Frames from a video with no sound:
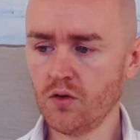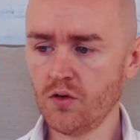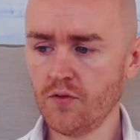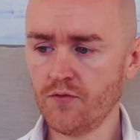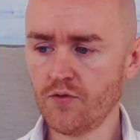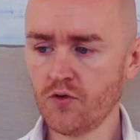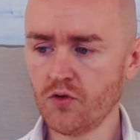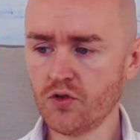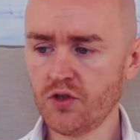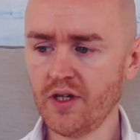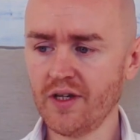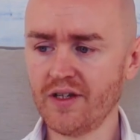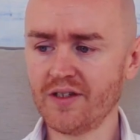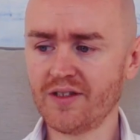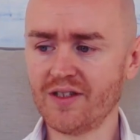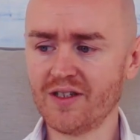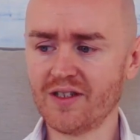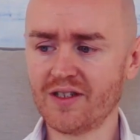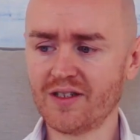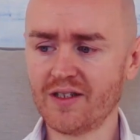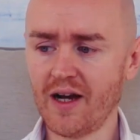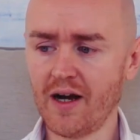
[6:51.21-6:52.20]
first thing is
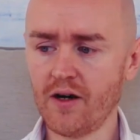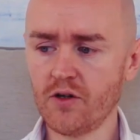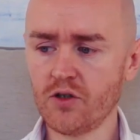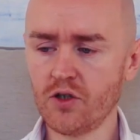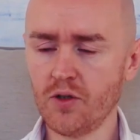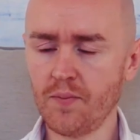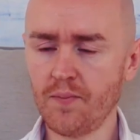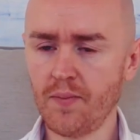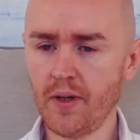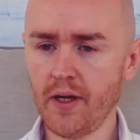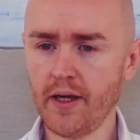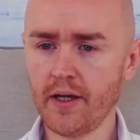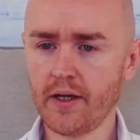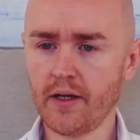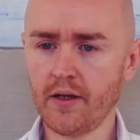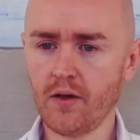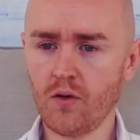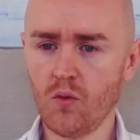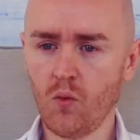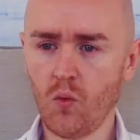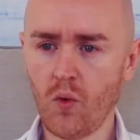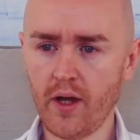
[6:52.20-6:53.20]
to start to
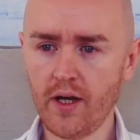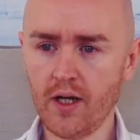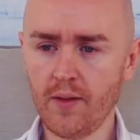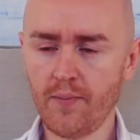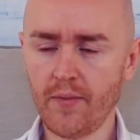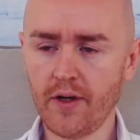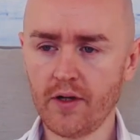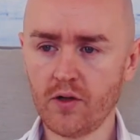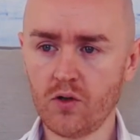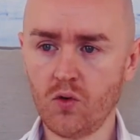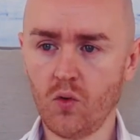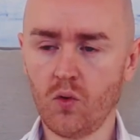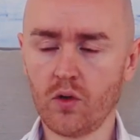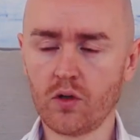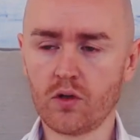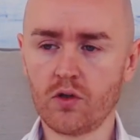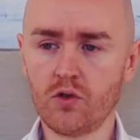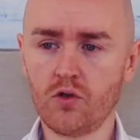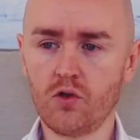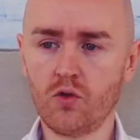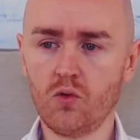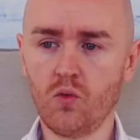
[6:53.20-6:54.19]
pick when am I going
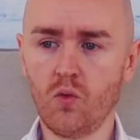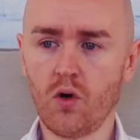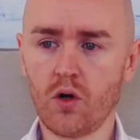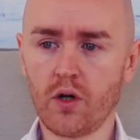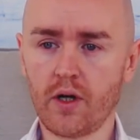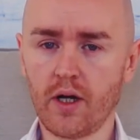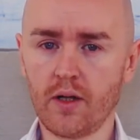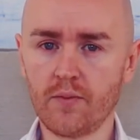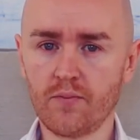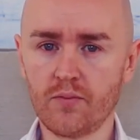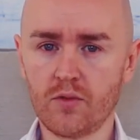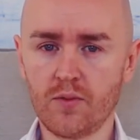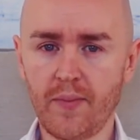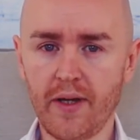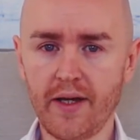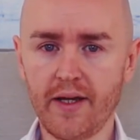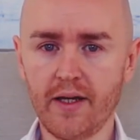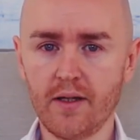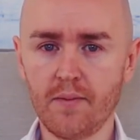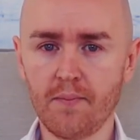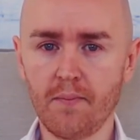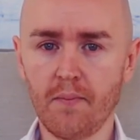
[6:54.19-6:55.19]
to do work and
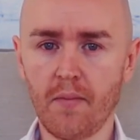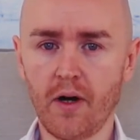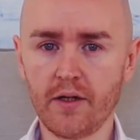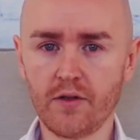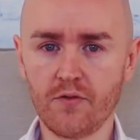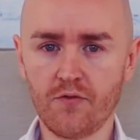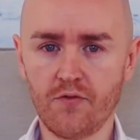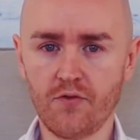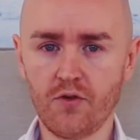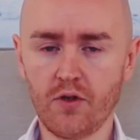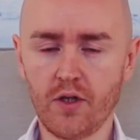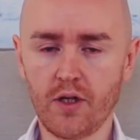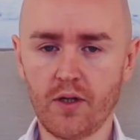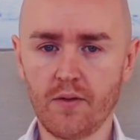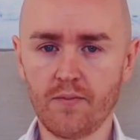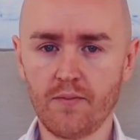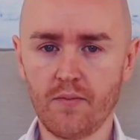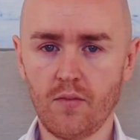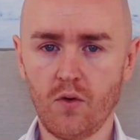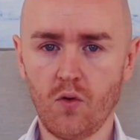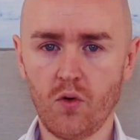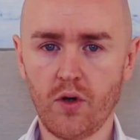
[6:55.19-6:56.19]
pick it mindfully.
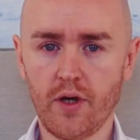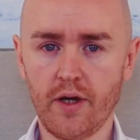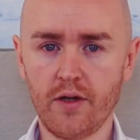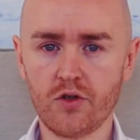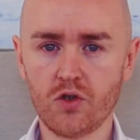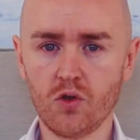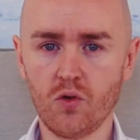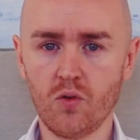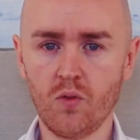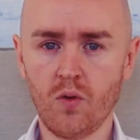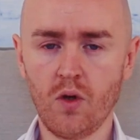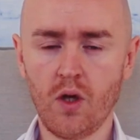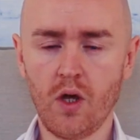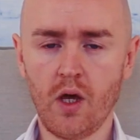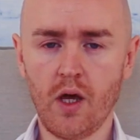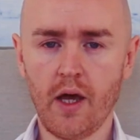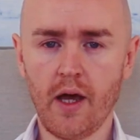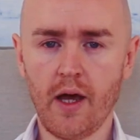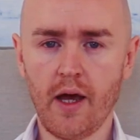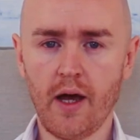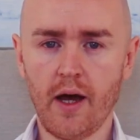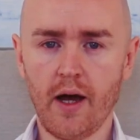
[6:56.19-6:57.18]
Okay, so
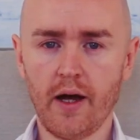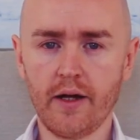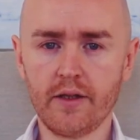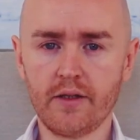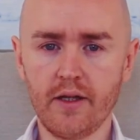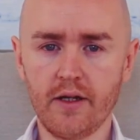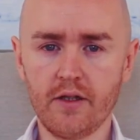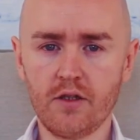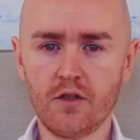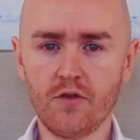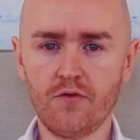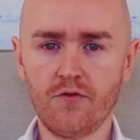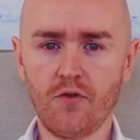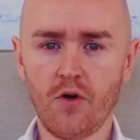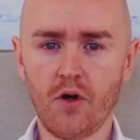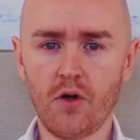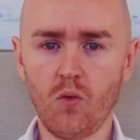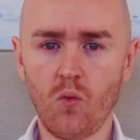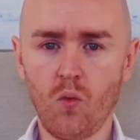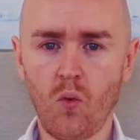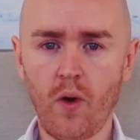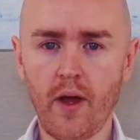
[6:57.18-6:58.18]

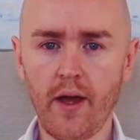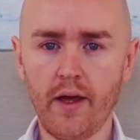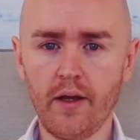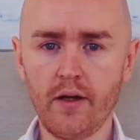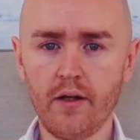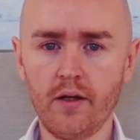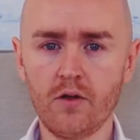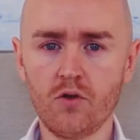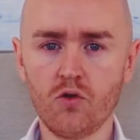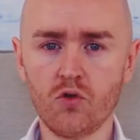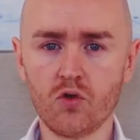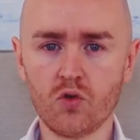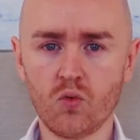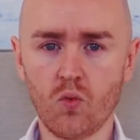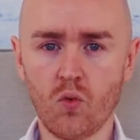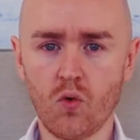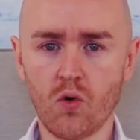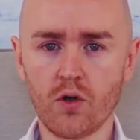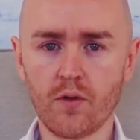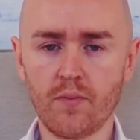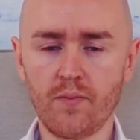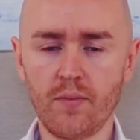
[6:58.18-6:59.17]
identify when does
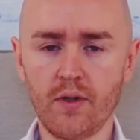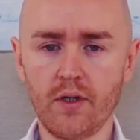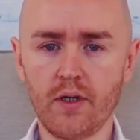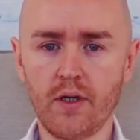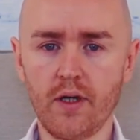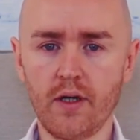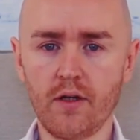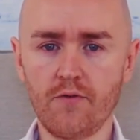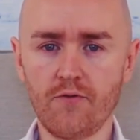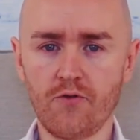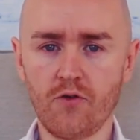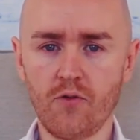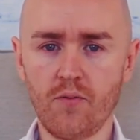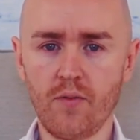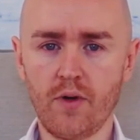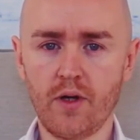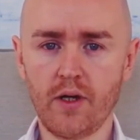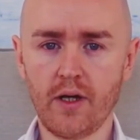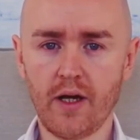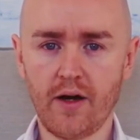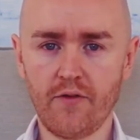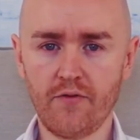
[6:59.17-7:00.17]
work begin for
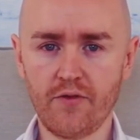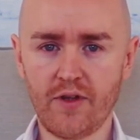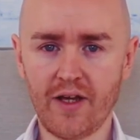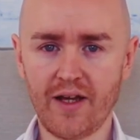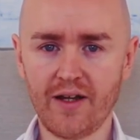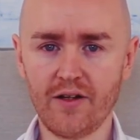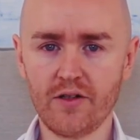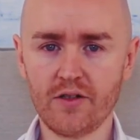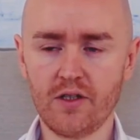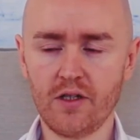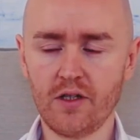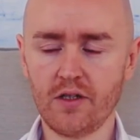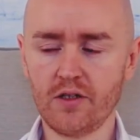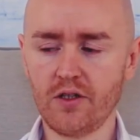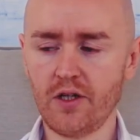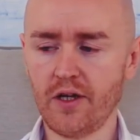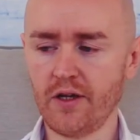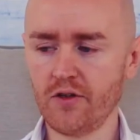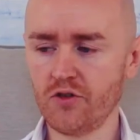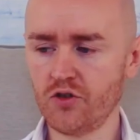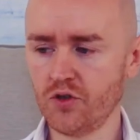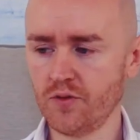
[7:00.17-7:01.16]
me? Have that as the
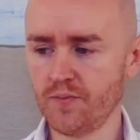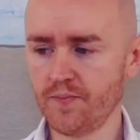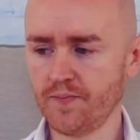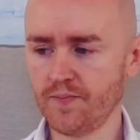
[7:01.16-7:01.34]
intention.